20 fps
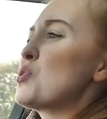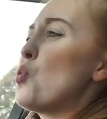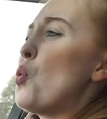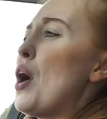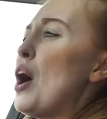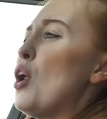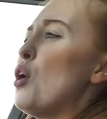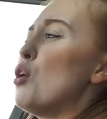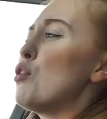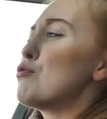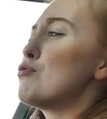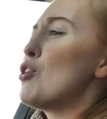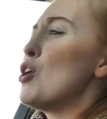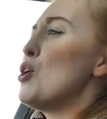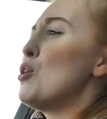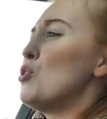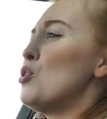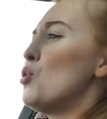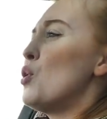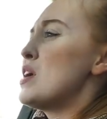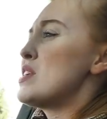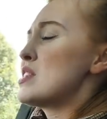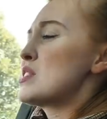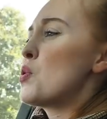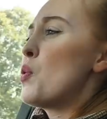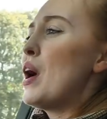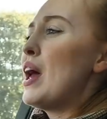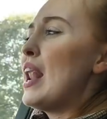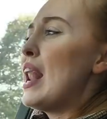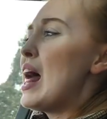quite a lot of road noise, it's
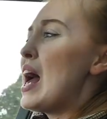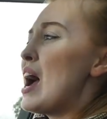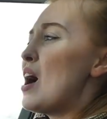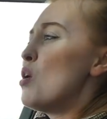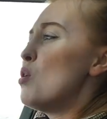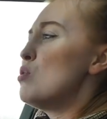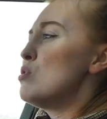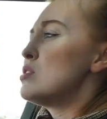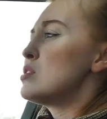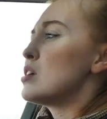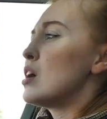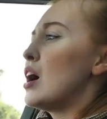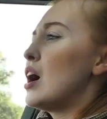quite loud.